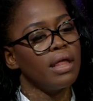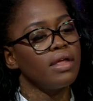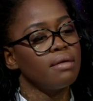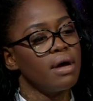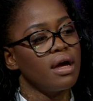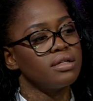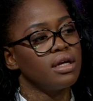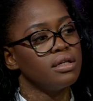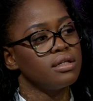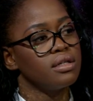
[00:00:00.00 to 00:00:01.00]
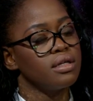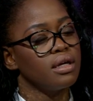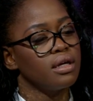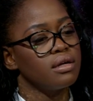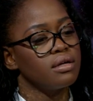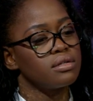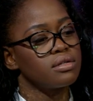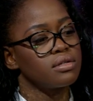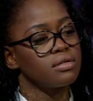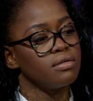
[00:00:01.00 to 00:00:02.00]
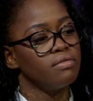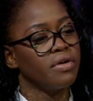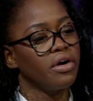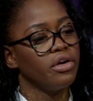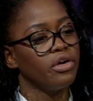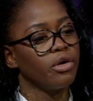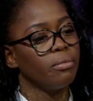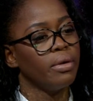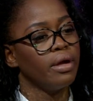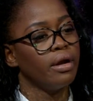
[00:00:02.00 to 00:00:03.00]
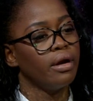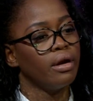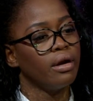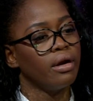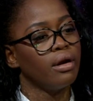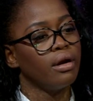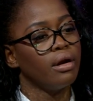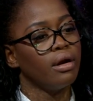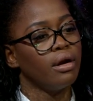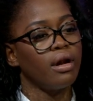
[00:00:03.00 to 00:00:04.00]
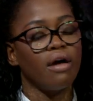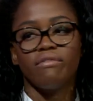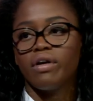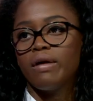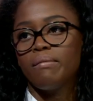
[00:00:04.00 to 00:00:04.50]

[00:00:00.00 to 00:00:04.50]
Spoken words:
think my identity is very European, not very American.